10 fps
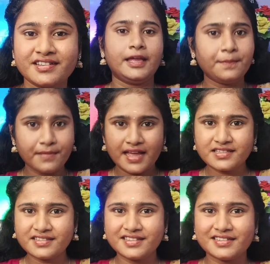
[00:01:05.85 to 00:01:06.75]

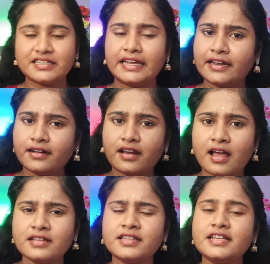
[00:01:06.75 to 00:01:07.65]
Imagine this, in a
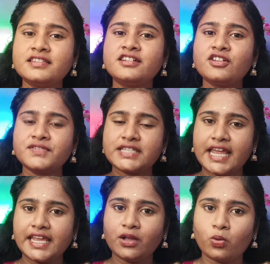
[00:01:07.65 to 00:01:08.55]
class, instead of
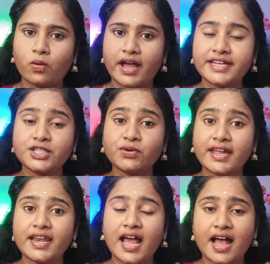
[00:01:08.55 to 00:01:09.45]
staying quiet, you
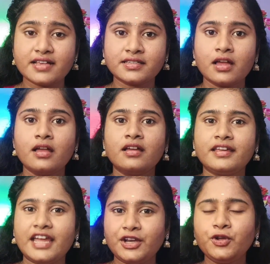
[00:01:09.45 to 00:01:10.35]
can ask,
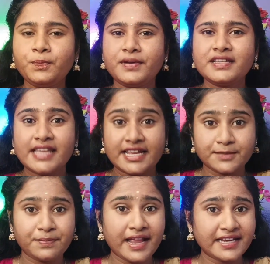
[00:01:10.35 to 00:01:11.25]
can you please
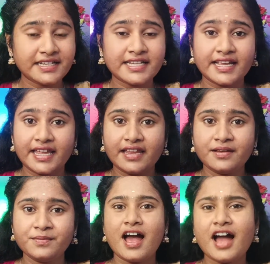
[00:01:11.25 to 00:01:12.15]
explain it
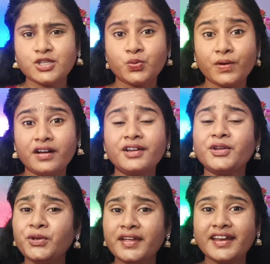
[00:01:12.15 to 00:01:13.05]
again? At work,
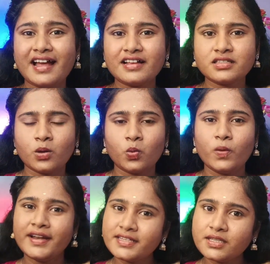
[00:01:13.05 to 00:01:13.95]
you can ask,
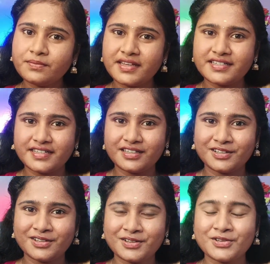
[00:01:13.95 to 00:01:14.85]
when is the
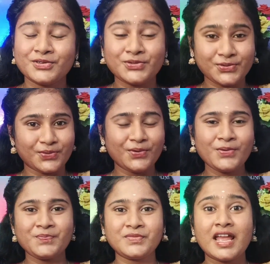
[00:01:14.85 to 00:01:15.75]
meeting?
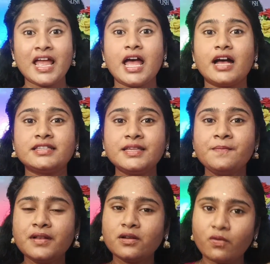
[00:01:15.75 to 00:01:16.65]
So, a
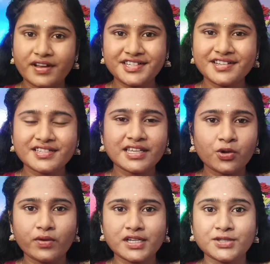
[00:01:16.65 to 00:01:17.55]
simple question is
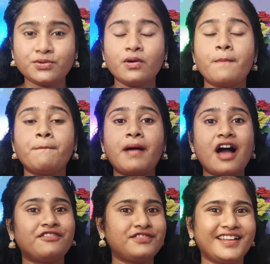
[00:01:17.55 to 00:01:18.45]
equal to
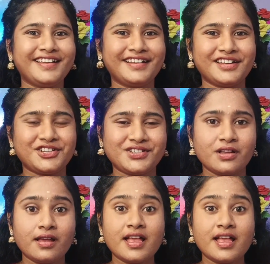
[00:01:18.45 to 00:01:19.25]
powerful English.